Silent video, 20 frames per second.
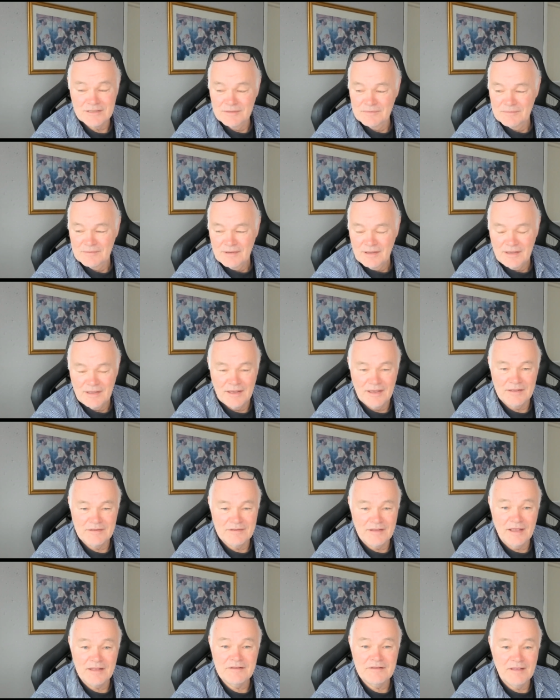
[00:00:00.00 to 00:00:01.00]
and that
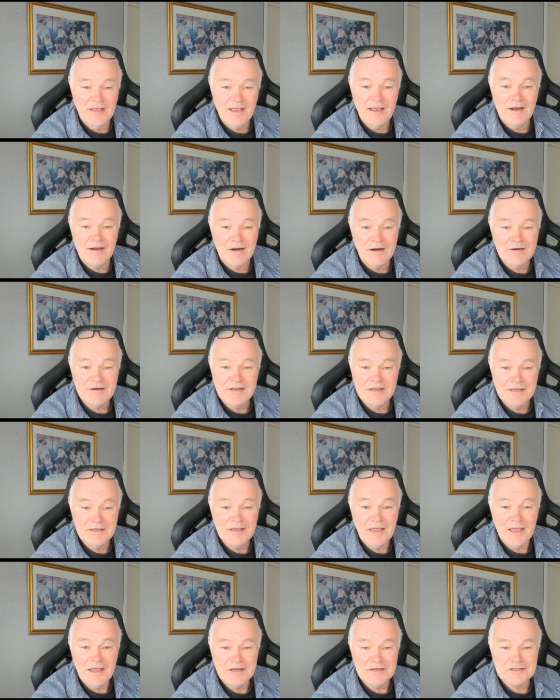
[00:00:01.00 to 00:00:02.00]
they are
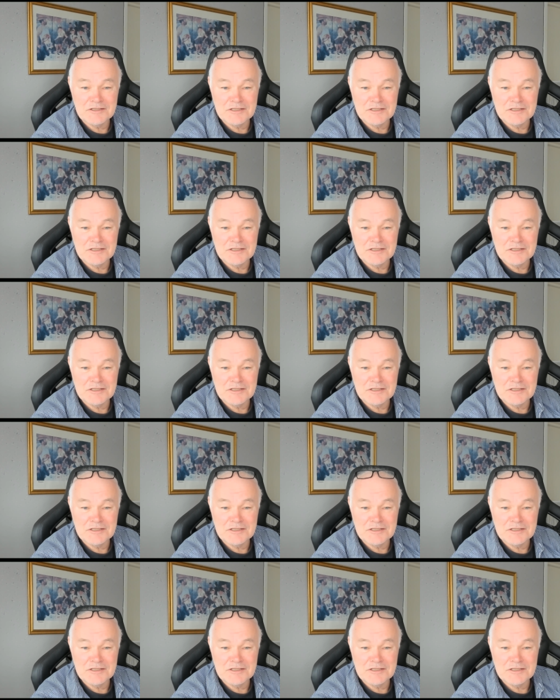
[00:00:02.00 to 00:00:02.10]
engaged.